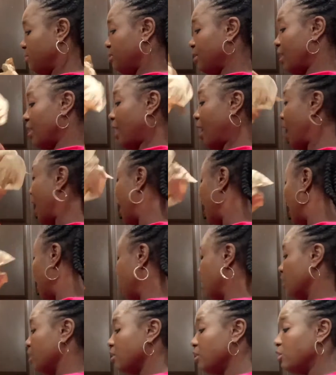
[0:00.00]
that I
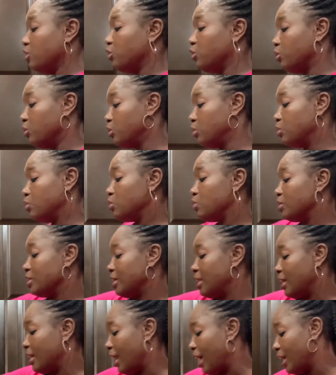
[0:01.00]
use and
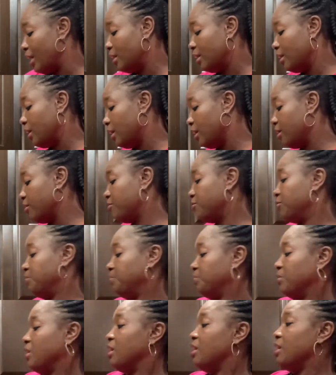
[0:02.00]
that I love.
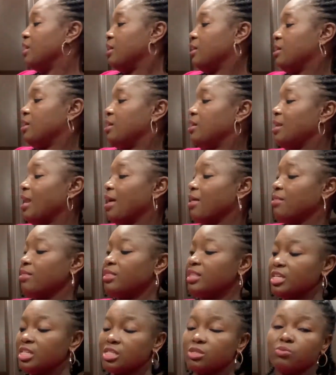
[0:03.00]
Now
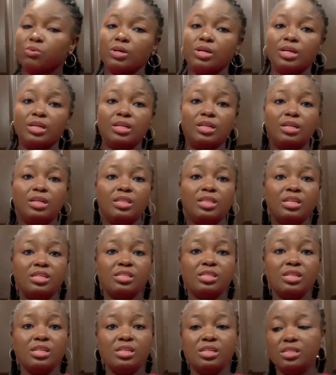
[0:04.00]
this
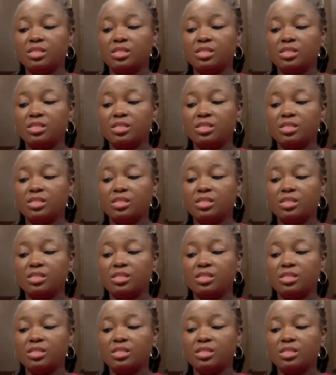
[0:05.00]
is